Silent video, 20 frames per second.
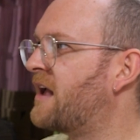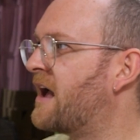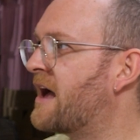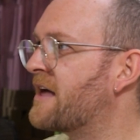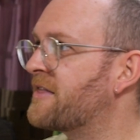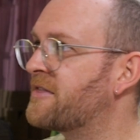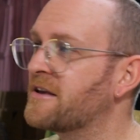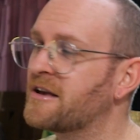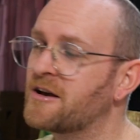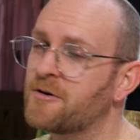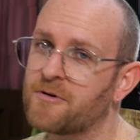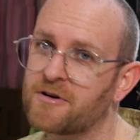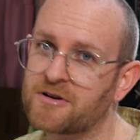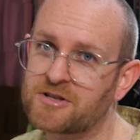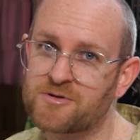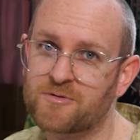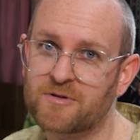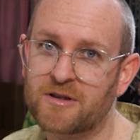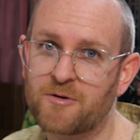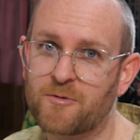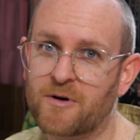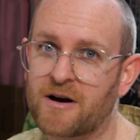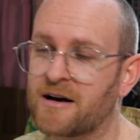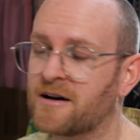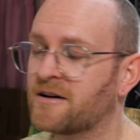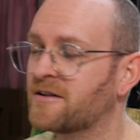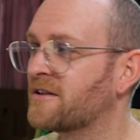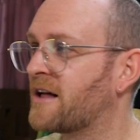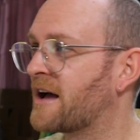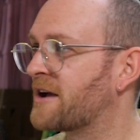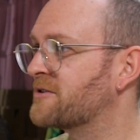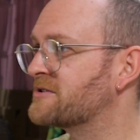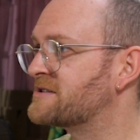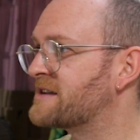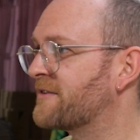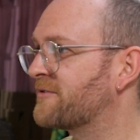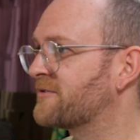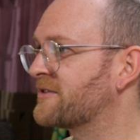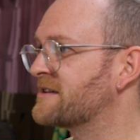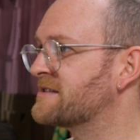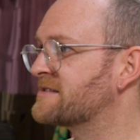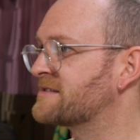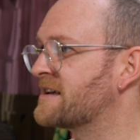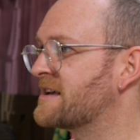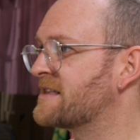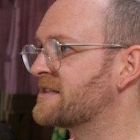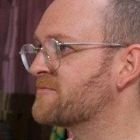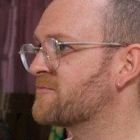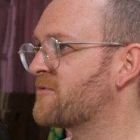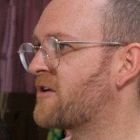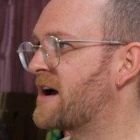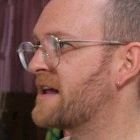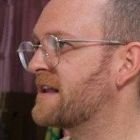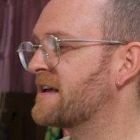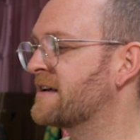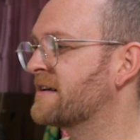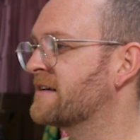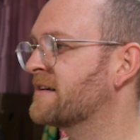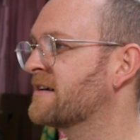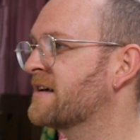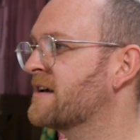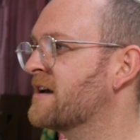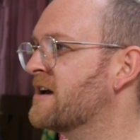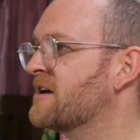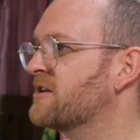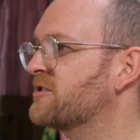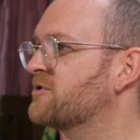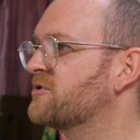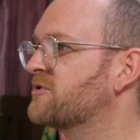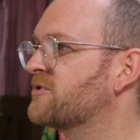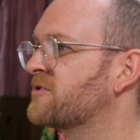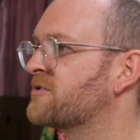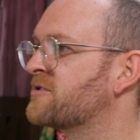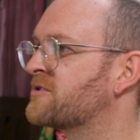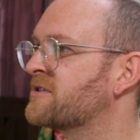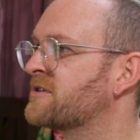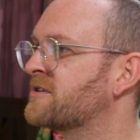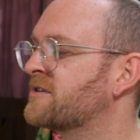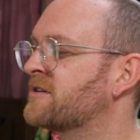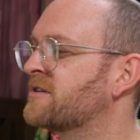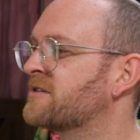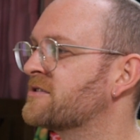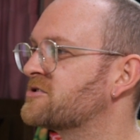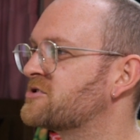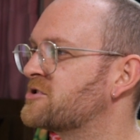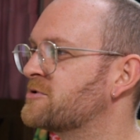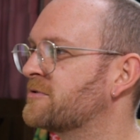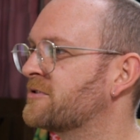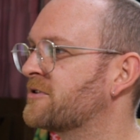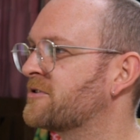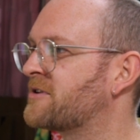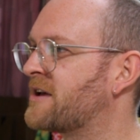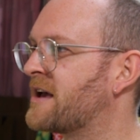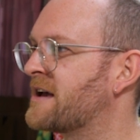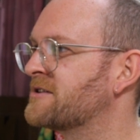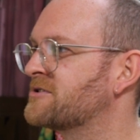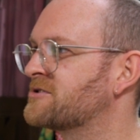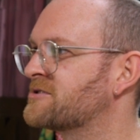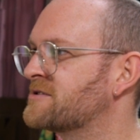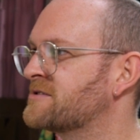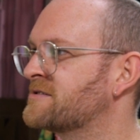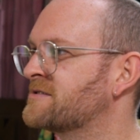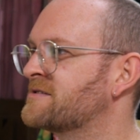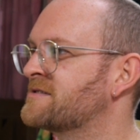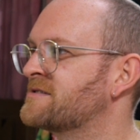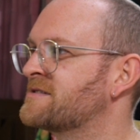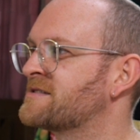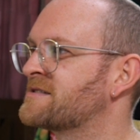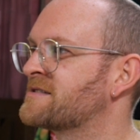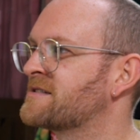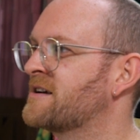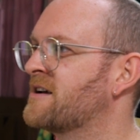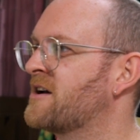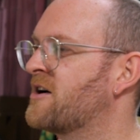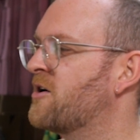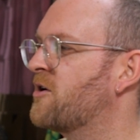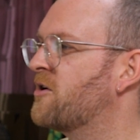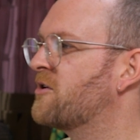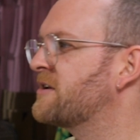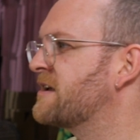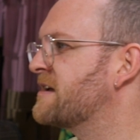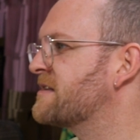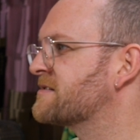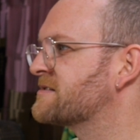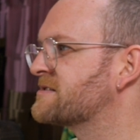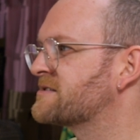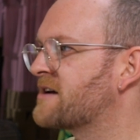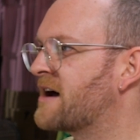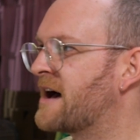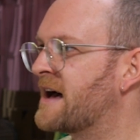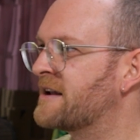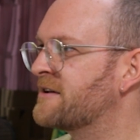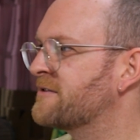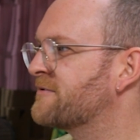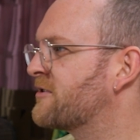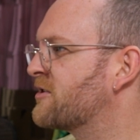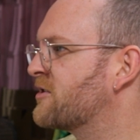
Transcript: I think it works really well. I could definitely see them writing, you know, the tour locations on either side of